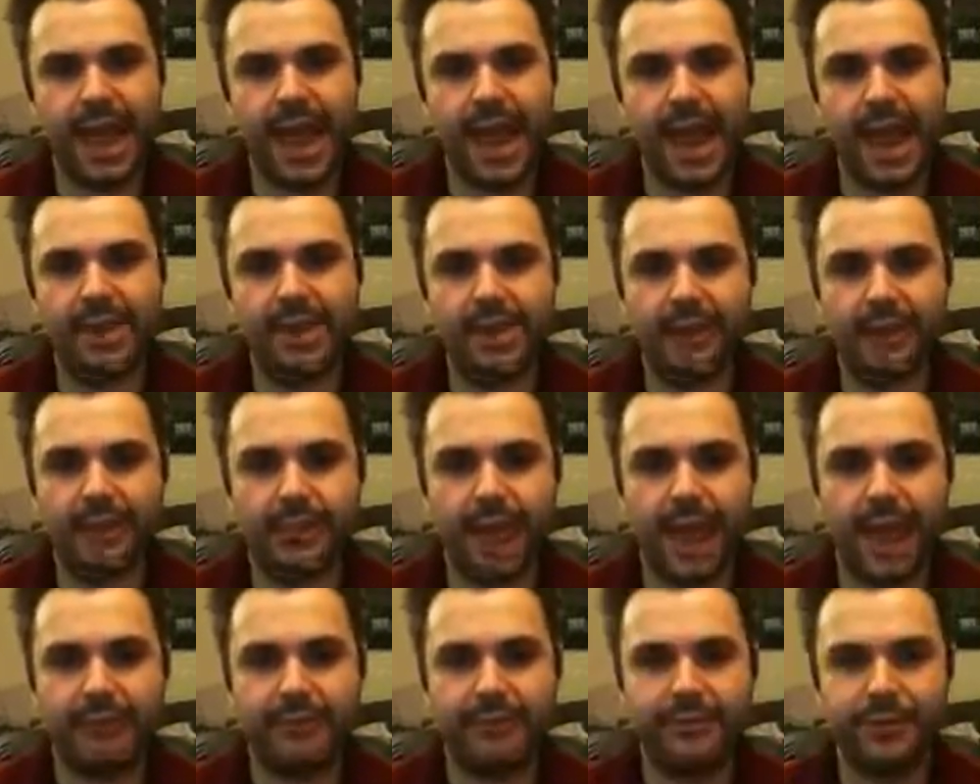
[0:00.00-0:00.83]
and then
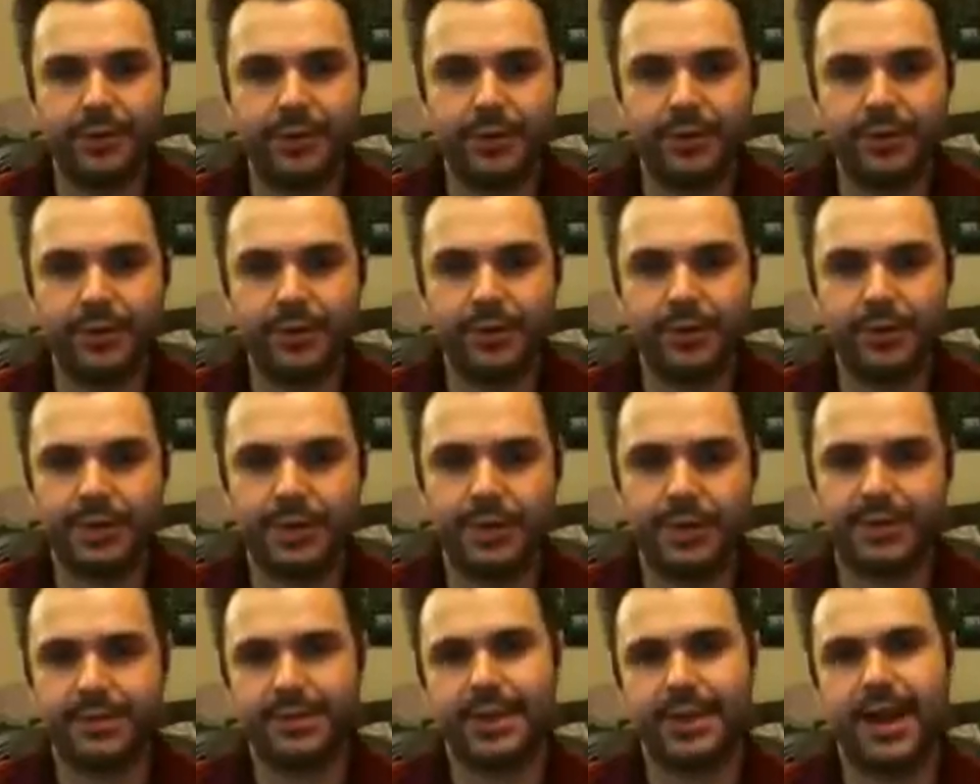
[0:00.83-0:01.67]
you have your
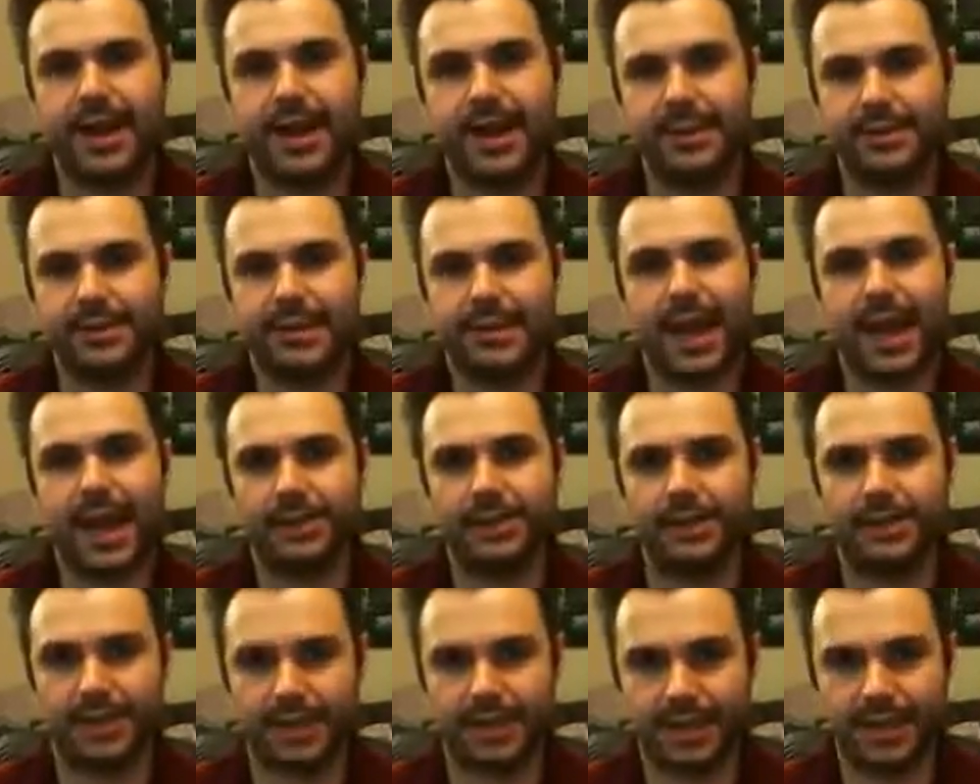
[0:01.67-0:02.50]
Deathstar to
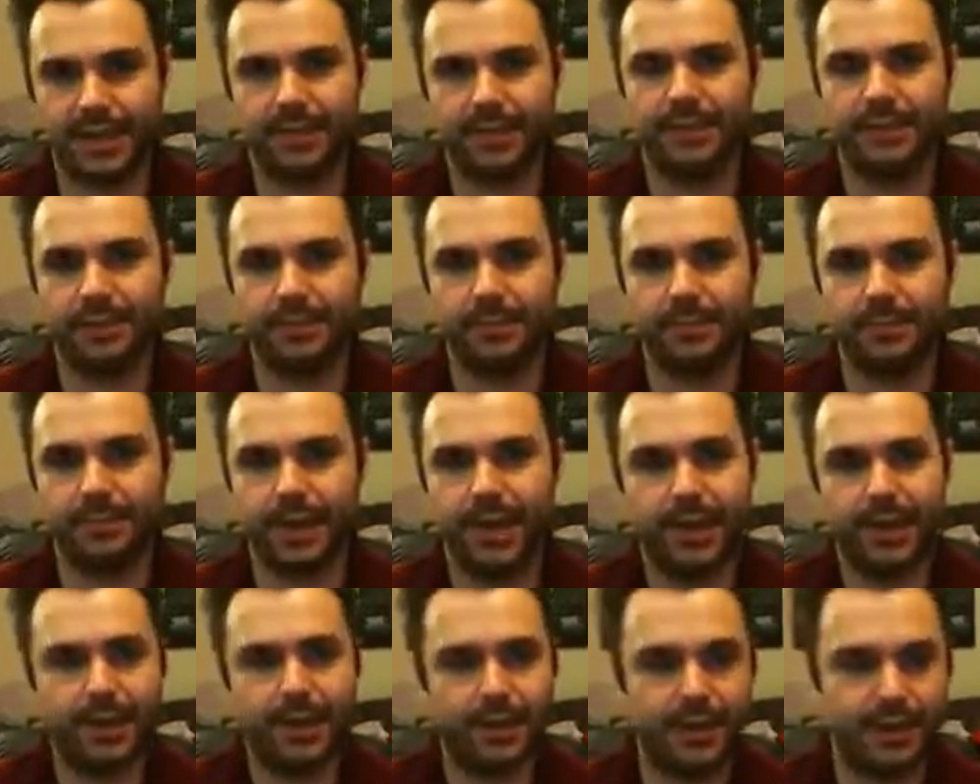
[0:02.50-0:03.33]
actually get the job
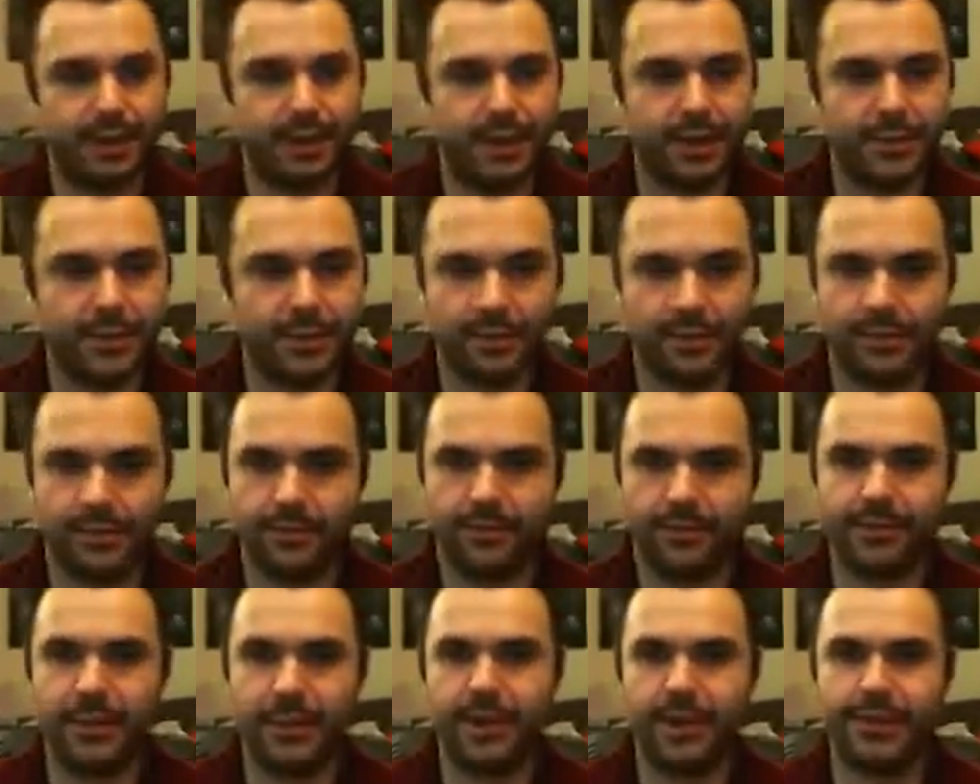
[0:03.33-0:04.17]
done in terms of
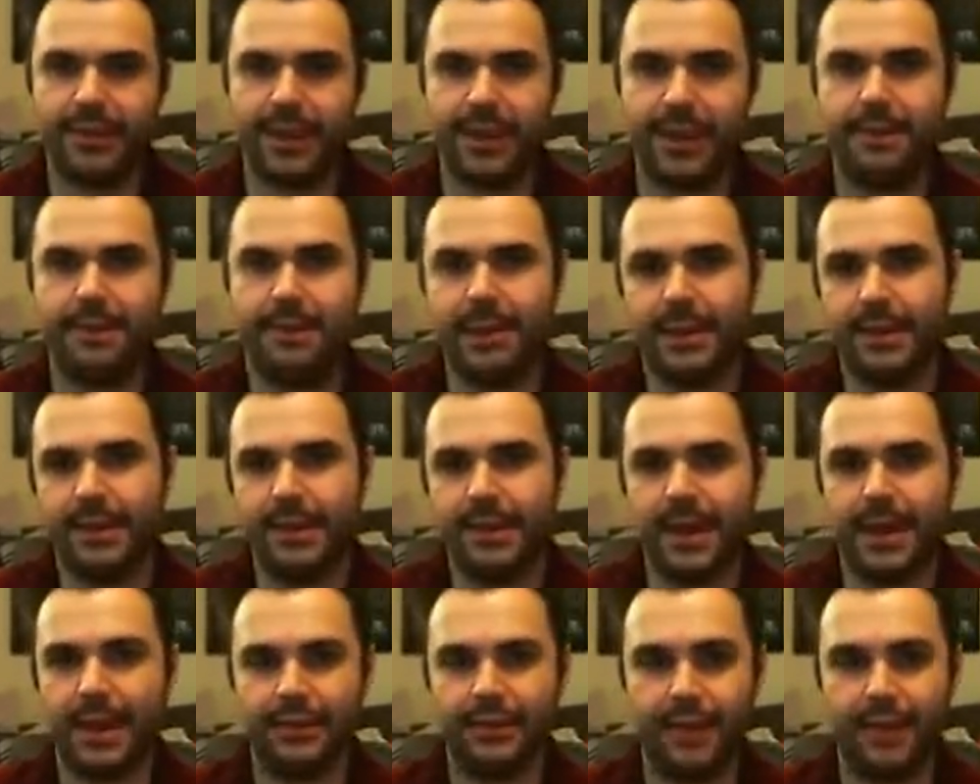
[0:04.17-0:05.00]
confronting the enemy and
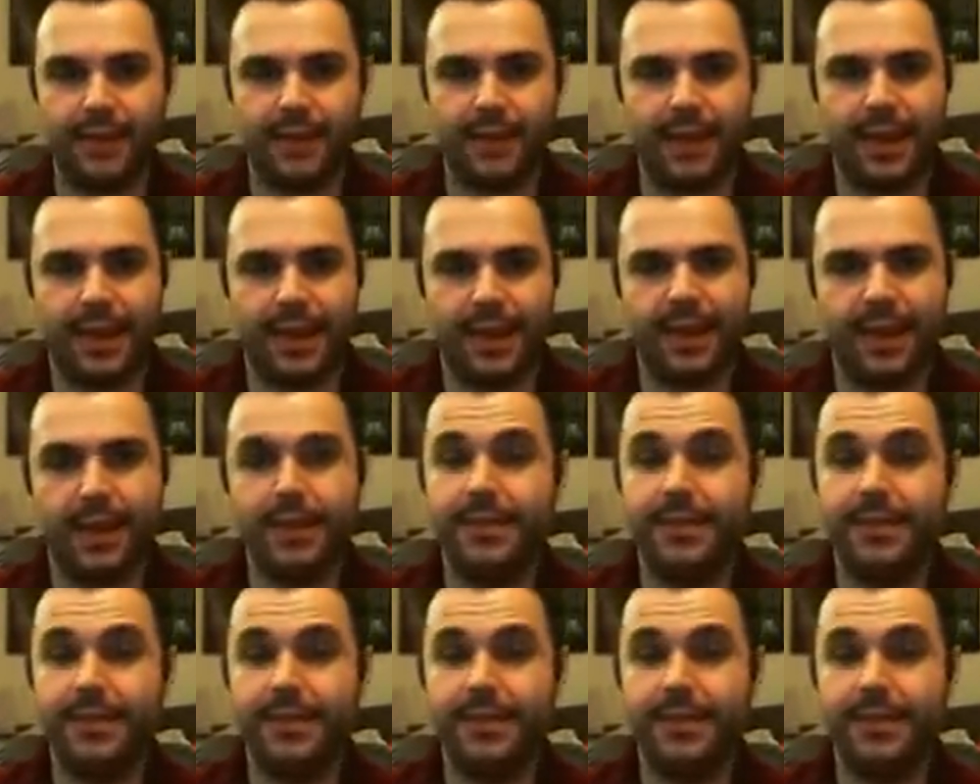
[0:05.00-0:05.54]
getting rid of their